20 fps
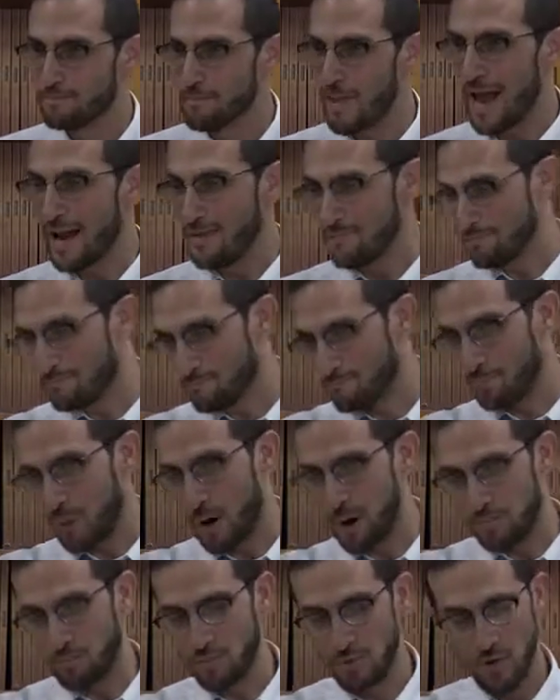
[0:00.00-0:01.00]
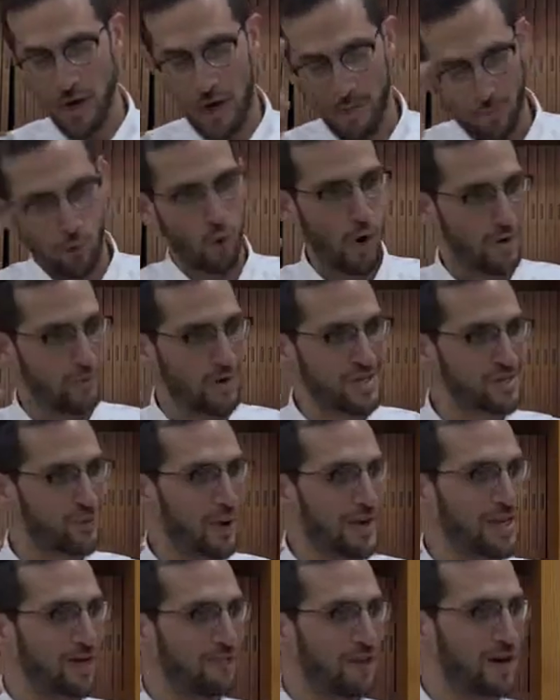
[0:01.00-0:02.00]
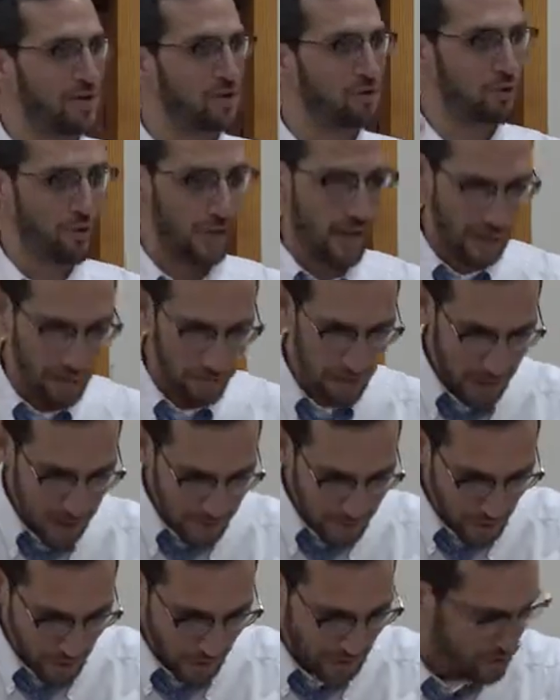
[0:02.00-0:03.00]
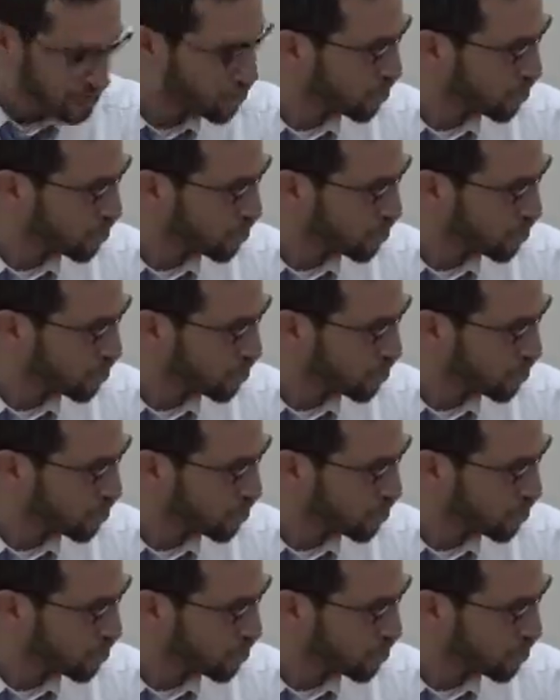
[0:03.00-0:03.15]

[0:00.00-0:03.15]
and number 1 reason why you can find a kula, because the